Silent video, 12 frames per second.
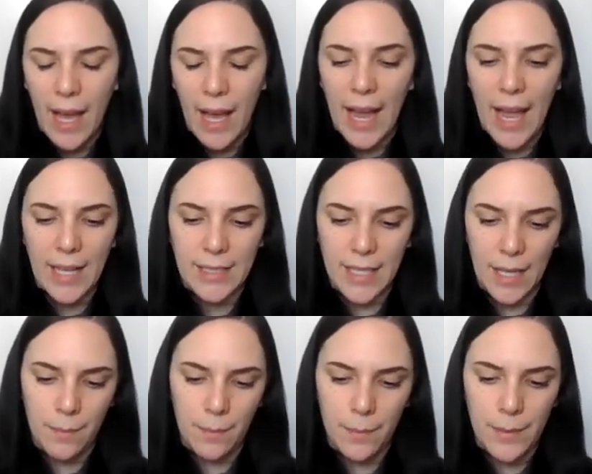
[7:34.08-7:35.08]
I ask
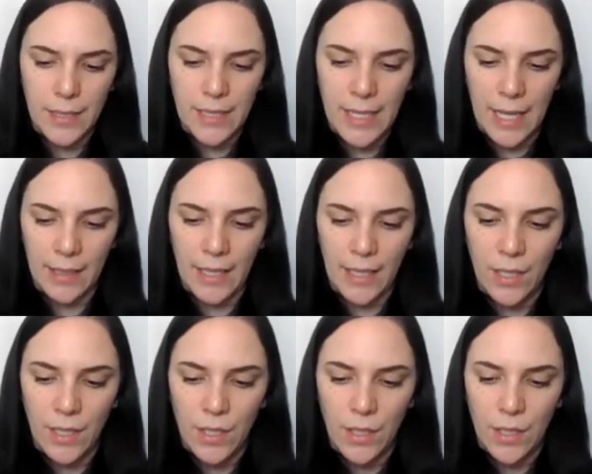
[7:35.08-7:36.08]
him, "Stanley,
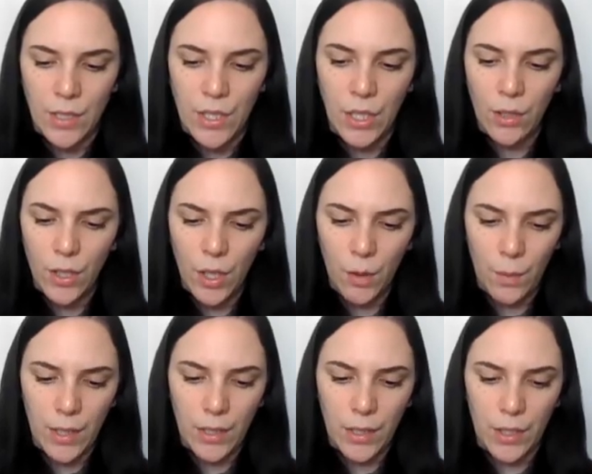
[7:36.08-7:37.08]
do you know
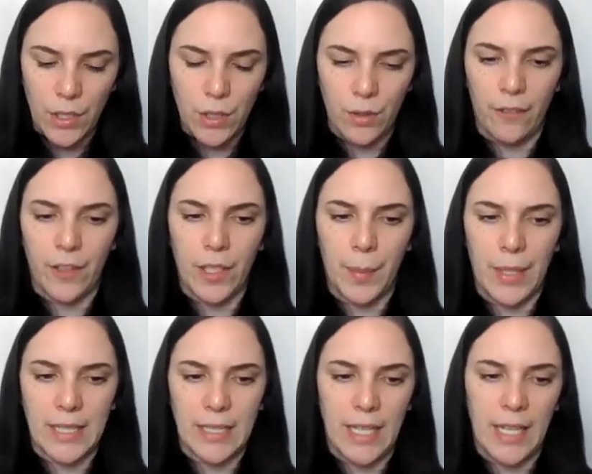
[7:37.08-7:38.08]
what you're doing for your
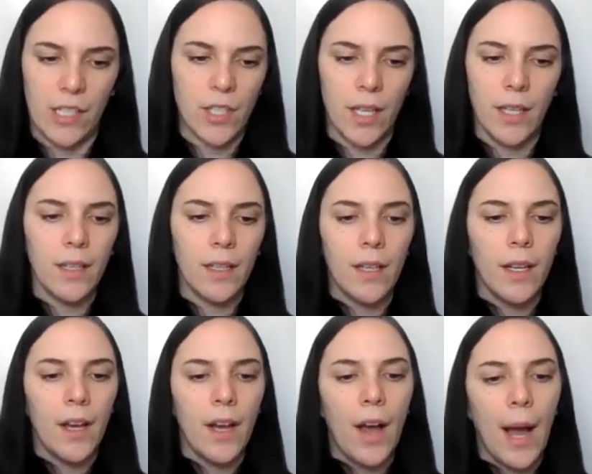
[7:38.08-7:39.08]
presentation?"
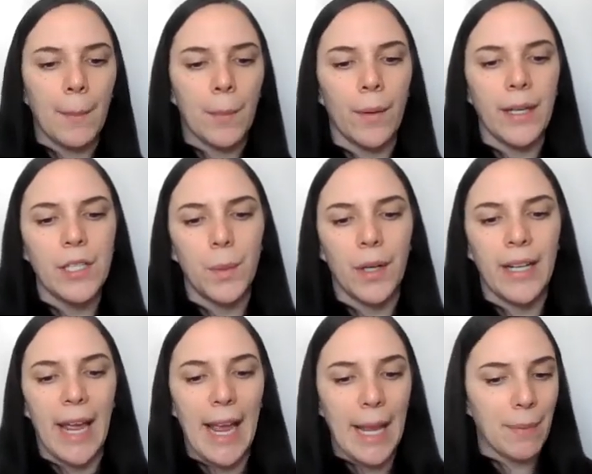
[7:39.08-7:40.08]
"I'm going to wear
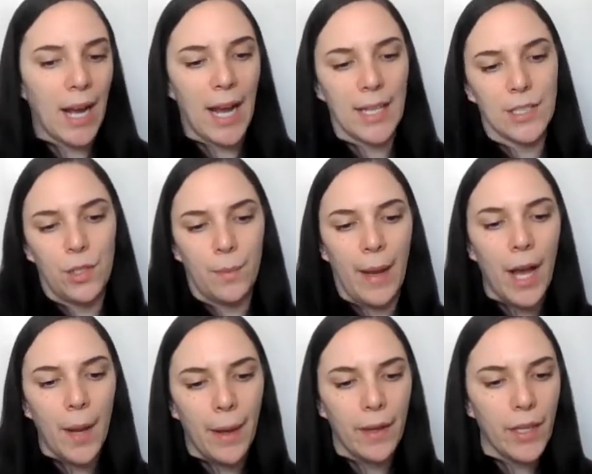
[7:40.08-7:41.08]
an ape costume.
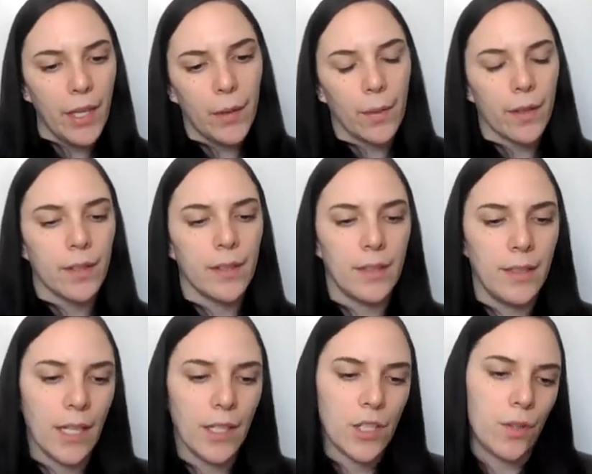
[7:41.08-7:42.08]
How about you?"
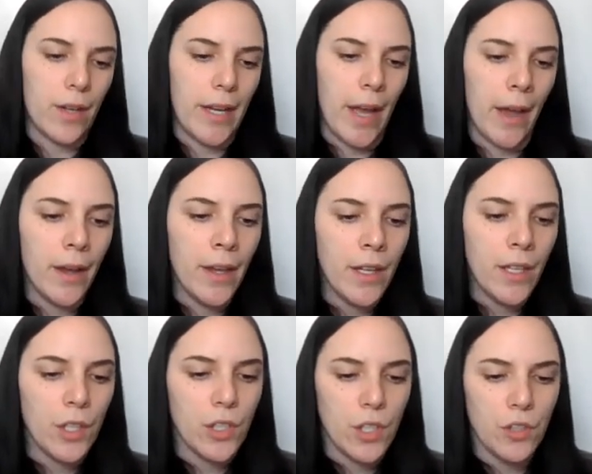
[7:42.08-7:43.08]
"Not sure yet."
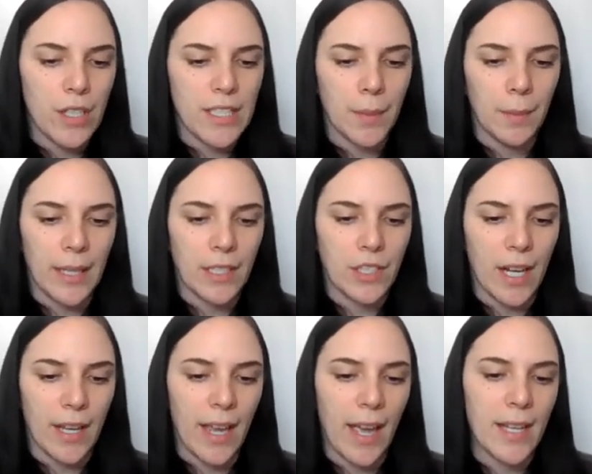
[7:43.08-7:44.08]
"You should dress up like
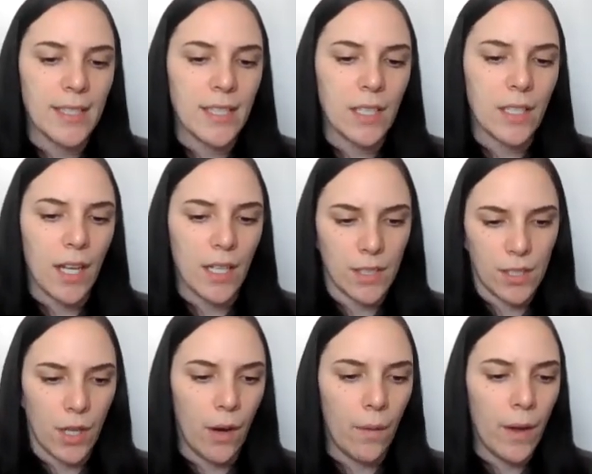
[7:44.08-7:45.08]
Jacques
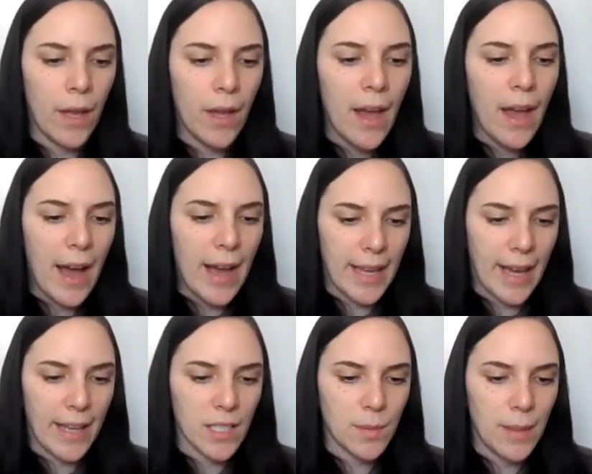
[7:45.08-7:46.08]
Cousteau," I
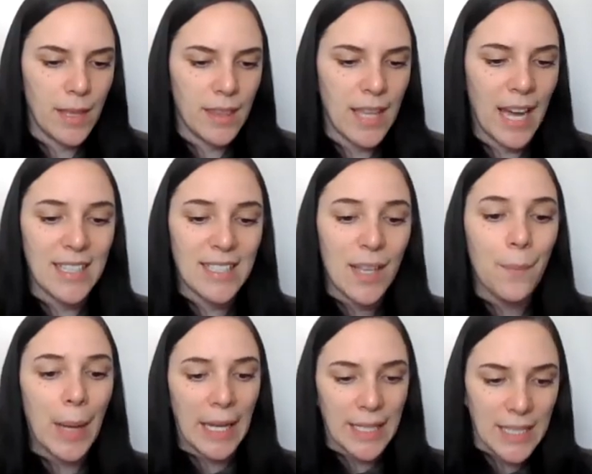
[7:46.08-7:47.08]
gasp. "That is the
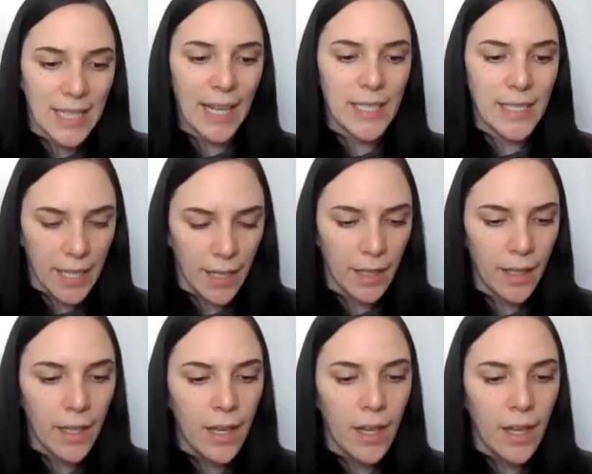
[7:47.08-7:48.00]
best idea."